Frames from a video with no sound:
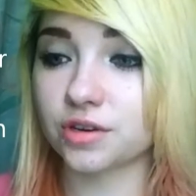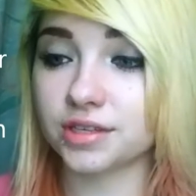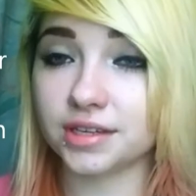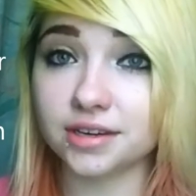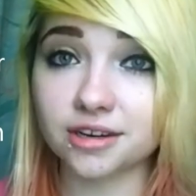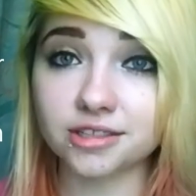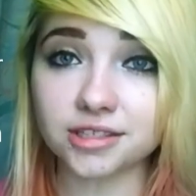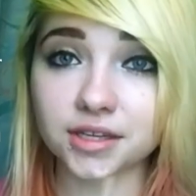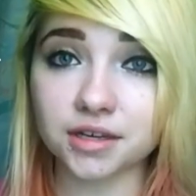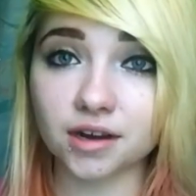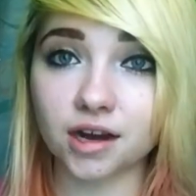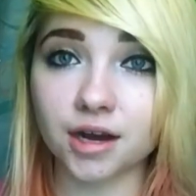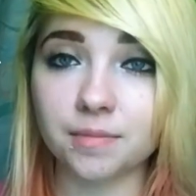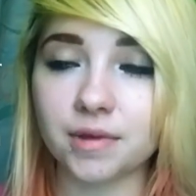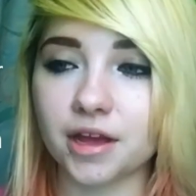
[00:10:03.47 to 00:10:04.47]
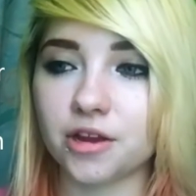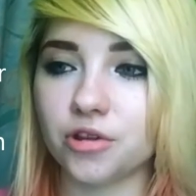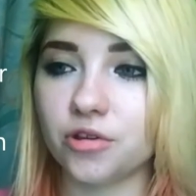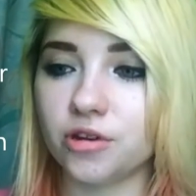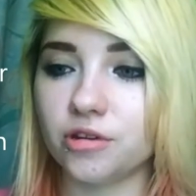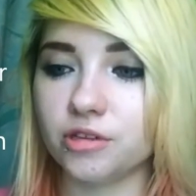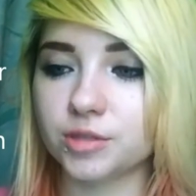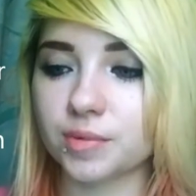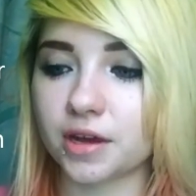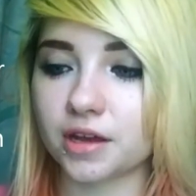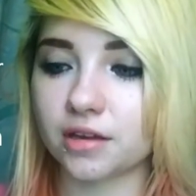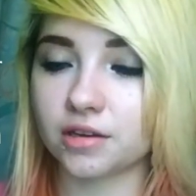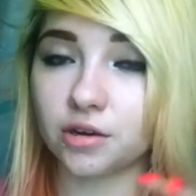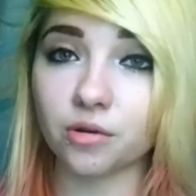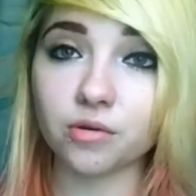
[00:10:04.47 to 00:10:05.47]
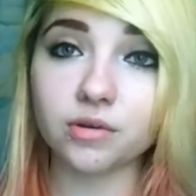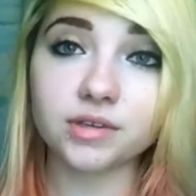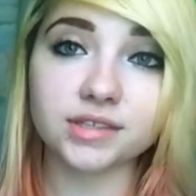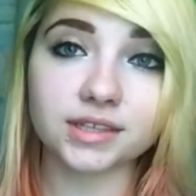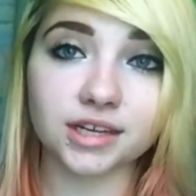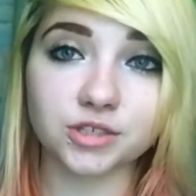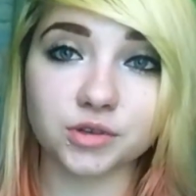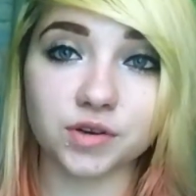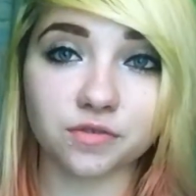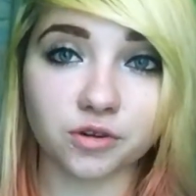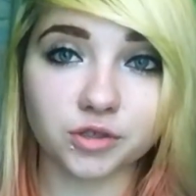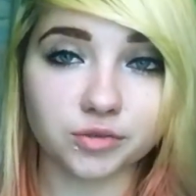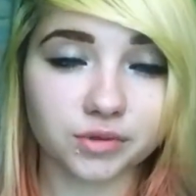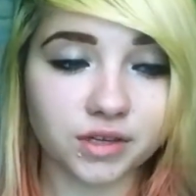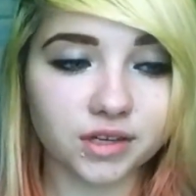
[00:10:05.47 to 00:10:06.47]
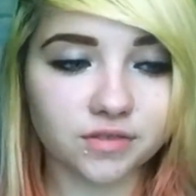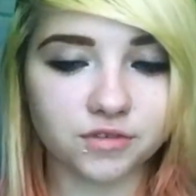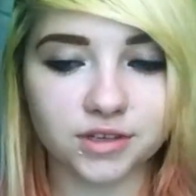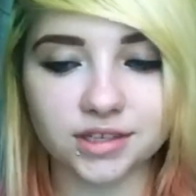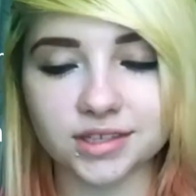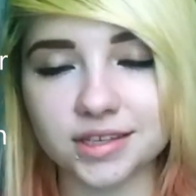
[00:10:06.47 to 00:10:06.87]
go to teenarts.com and you can use my code Desiree420 for a